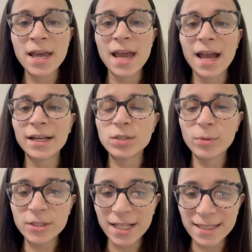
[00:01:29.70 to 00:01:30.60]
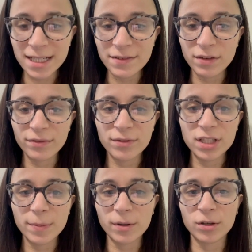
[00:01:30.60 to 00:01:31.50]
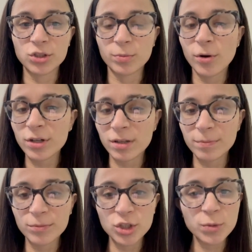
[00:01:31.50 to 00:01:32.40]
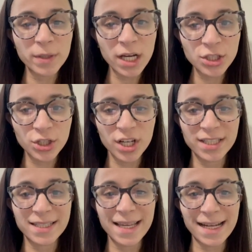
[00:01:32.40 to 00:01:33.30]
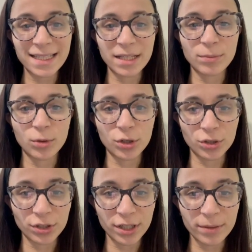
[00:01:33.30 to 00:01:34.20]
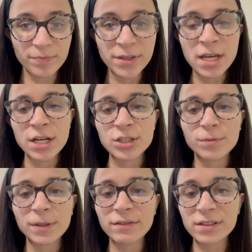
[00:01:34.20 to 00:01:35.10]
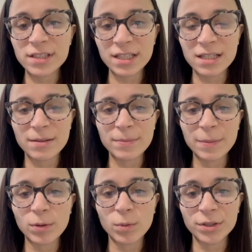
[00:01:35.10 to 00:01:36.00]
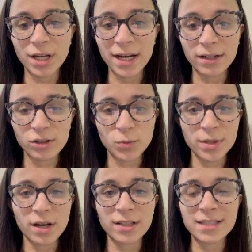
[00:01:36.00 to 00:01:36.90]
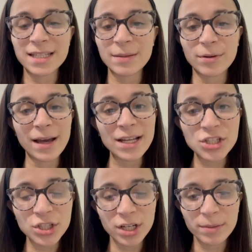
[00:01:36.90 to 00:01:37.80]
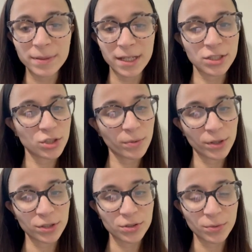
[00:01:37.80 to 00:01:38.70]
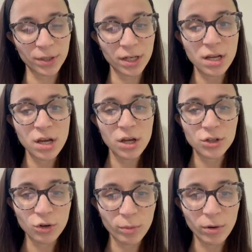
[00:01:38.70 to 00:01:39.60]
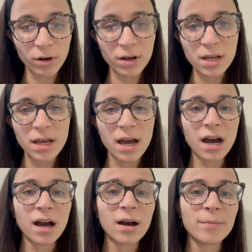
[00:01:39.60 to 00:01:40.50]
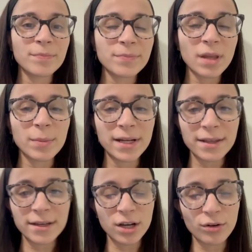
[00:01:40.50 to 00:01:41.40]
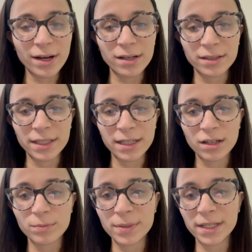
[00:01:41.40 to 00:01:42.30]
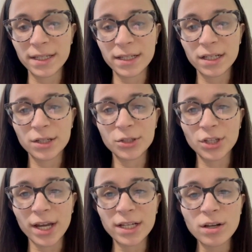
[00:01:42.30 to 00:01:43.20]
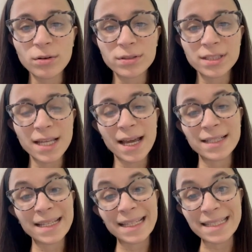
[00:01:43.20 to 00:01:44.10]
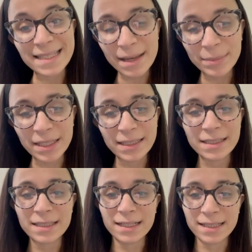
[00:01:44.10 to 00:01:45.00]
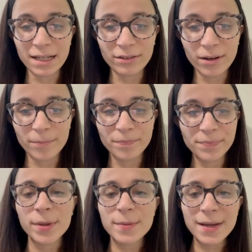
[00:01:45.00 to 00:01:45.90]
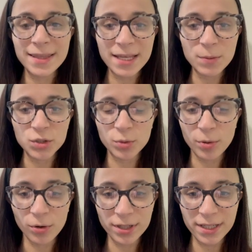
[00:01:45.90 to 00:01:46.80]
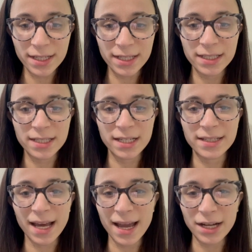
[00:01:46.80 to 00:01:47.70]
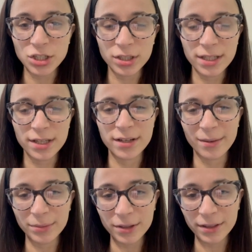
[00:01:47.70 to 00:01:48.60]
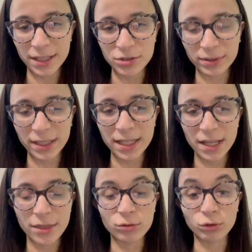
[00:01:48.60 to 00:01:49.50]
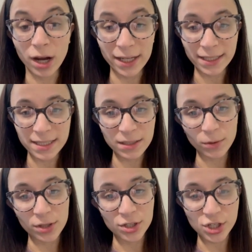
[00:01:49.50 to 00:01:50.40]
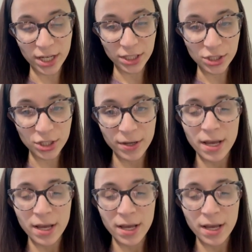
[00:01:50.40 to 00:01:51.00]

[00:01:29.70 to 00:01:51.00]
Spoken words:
and it's more sensitive than typical troponin just because you could detect it more earlier. So previously people were diagnosed with unstable angina because troponins were normal, but now they correctly could be diagnosed as NSTEMIs, etc. But the main thing with troponin is not actually the number, it's really the rise or the change.